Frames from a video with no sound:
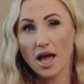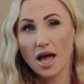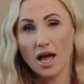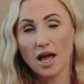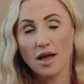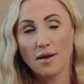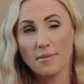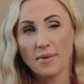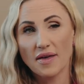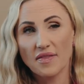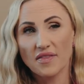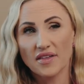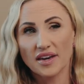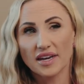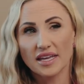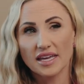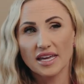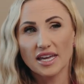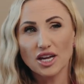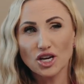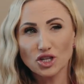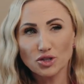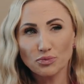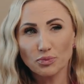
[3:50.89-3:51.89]
And then
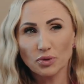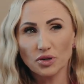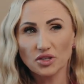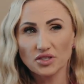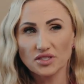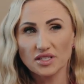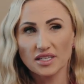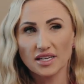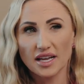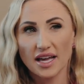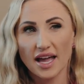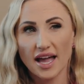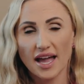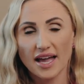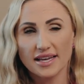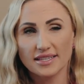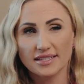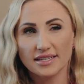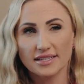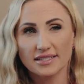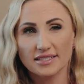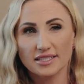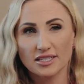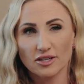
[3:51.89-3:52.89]
each person has
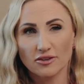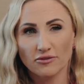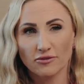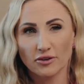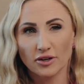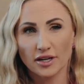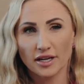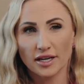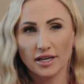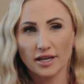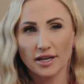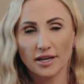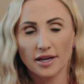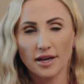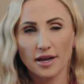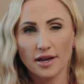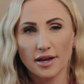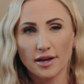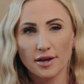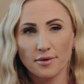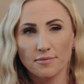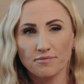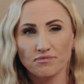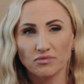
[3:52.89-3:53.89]
a
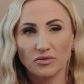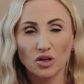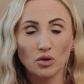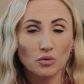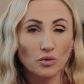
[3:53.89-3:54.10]
different